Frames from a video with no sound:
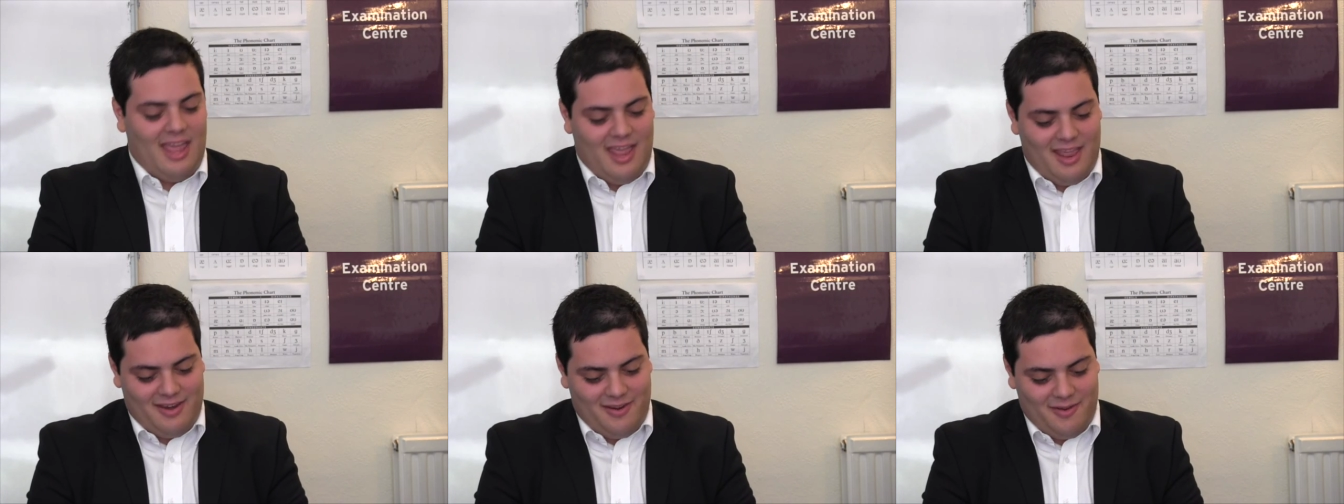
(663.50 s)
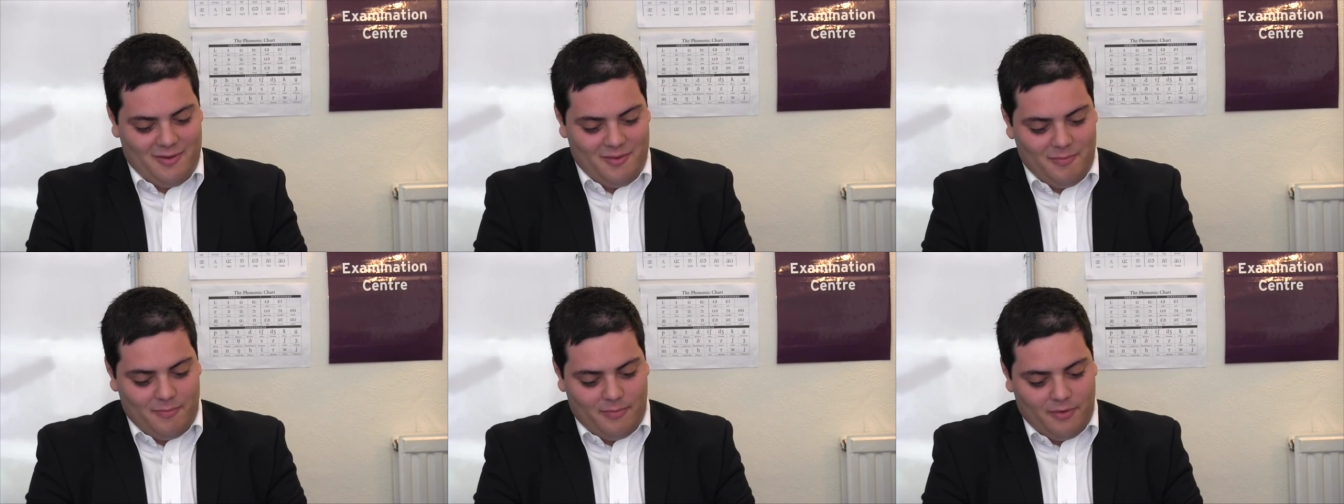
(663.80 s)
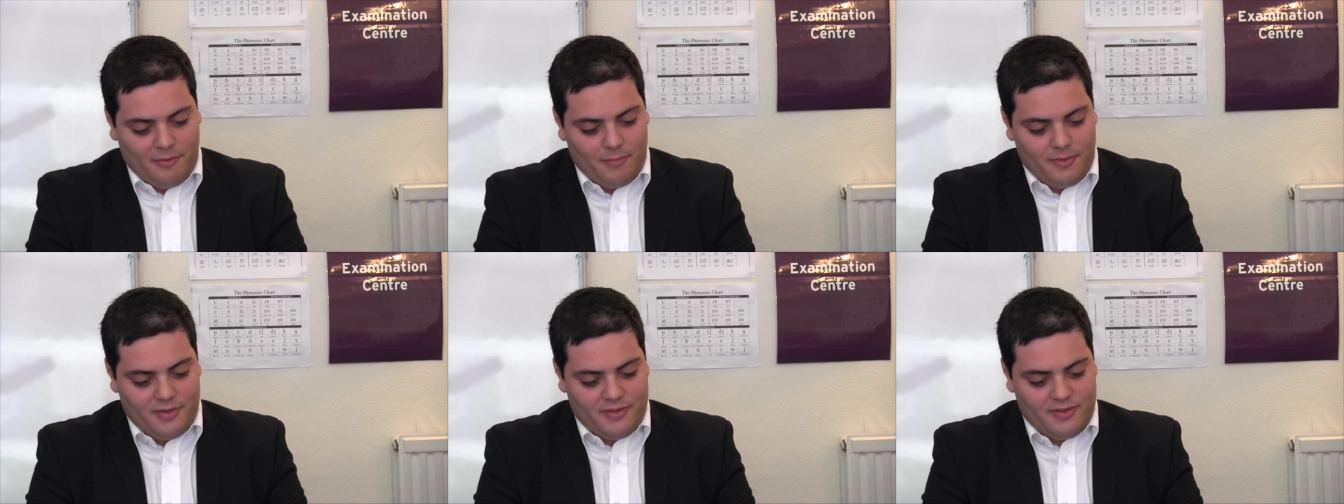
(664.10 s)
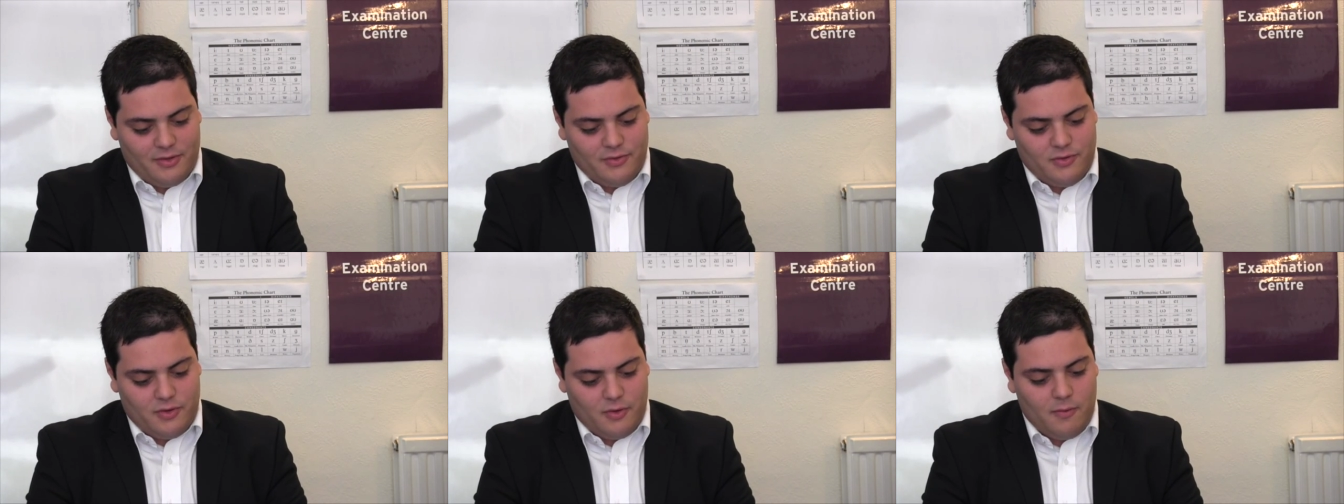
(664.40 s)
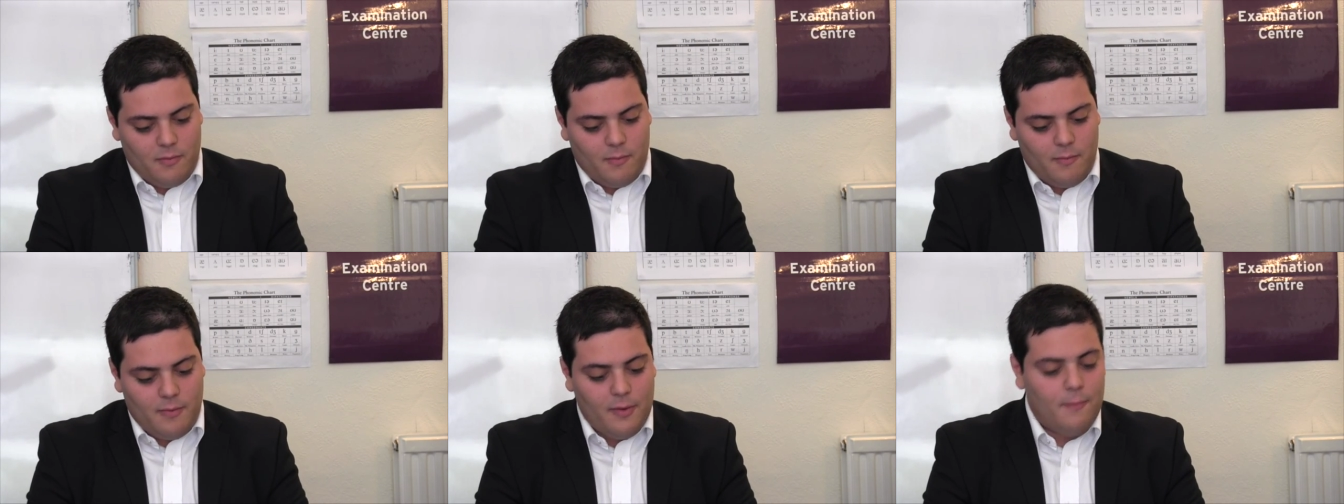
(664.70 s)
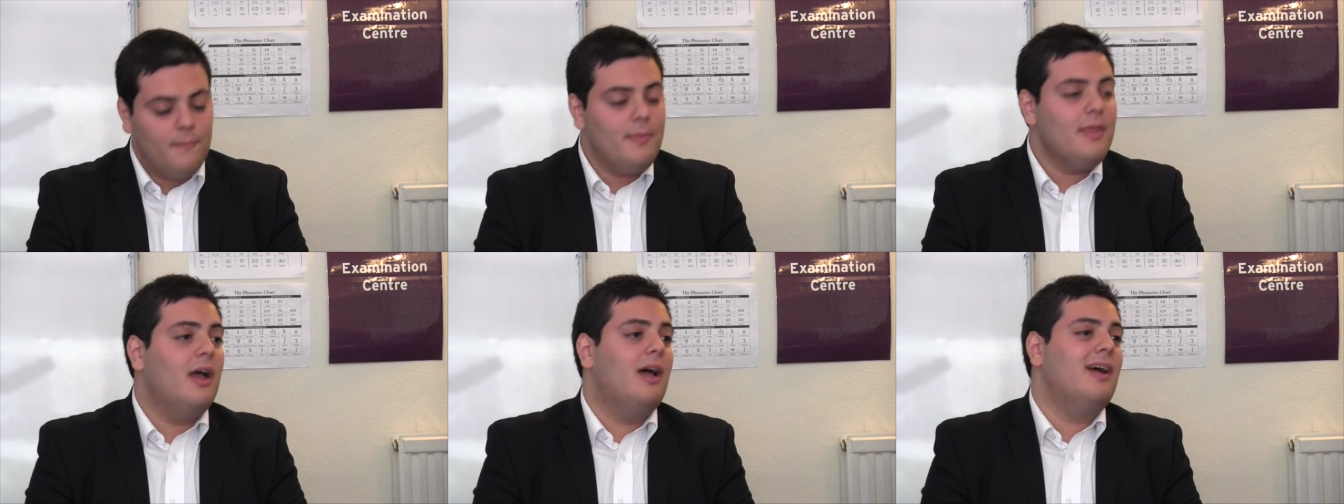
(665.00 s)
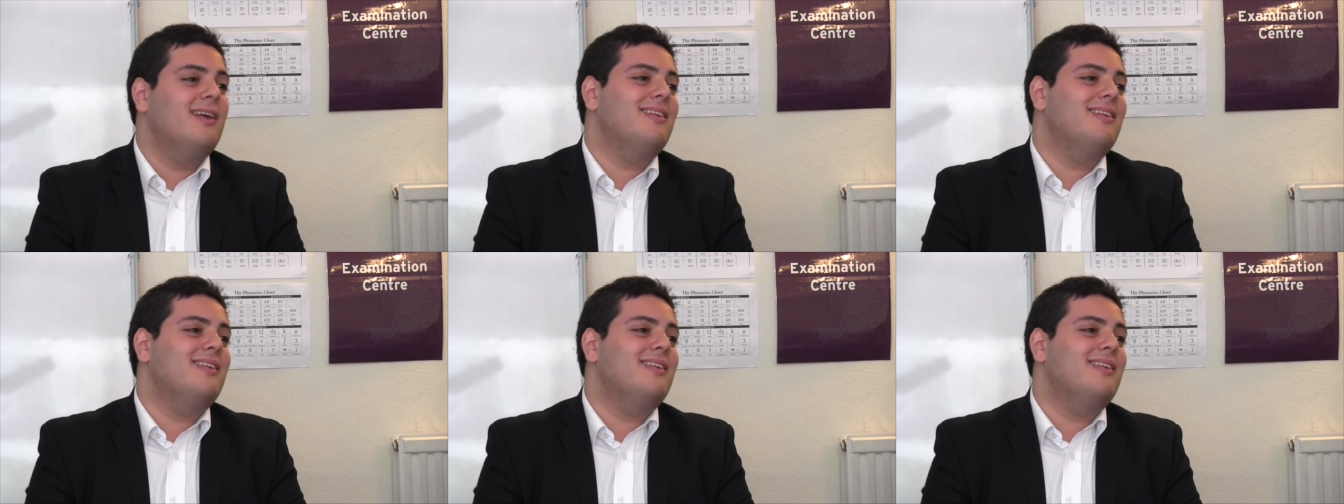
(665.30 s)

Yeah, no problems at all. Well,